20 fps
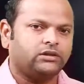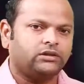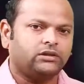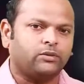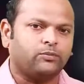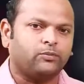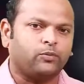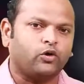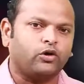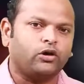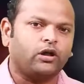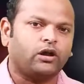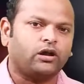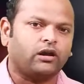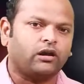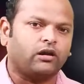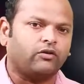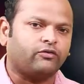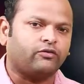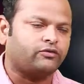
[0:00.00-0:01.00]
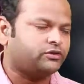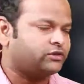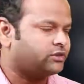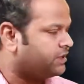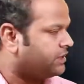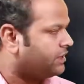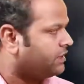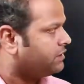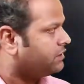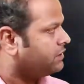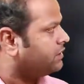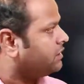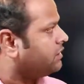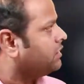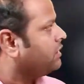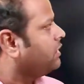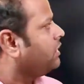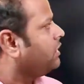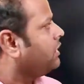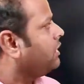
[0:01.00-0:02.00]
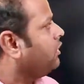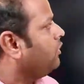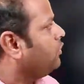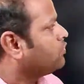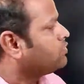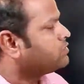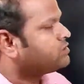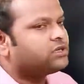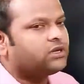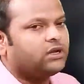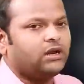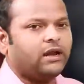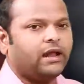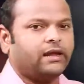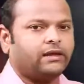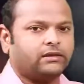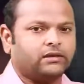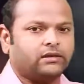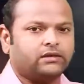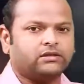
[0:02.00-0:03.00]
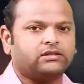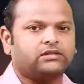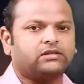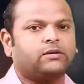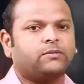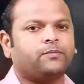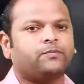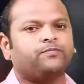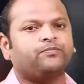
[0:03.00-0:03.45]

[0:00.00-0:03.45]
The polar graph sheet looks like this.